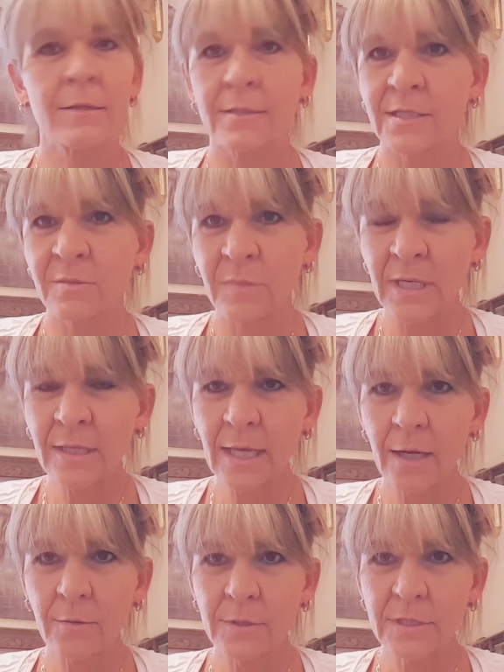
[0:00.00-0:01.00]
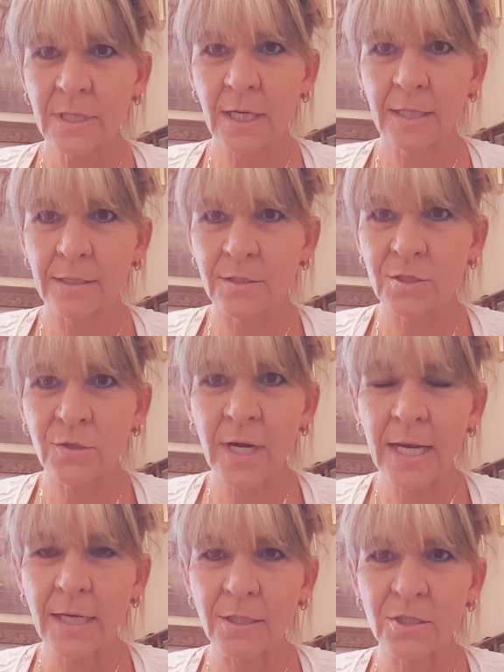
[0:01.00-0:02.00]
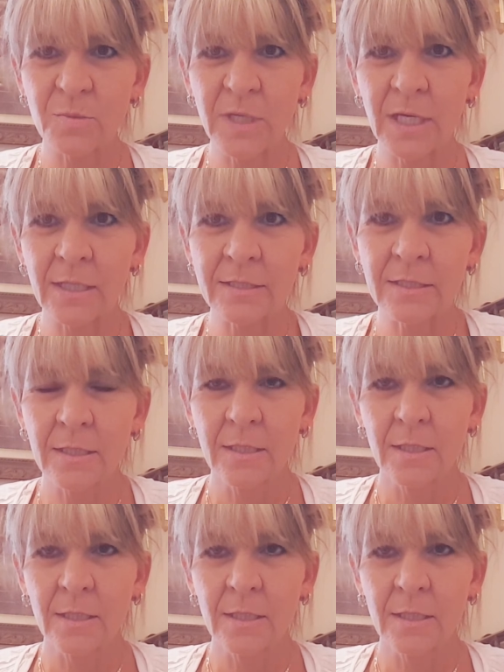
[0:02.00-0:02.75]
to me that was kind of strange because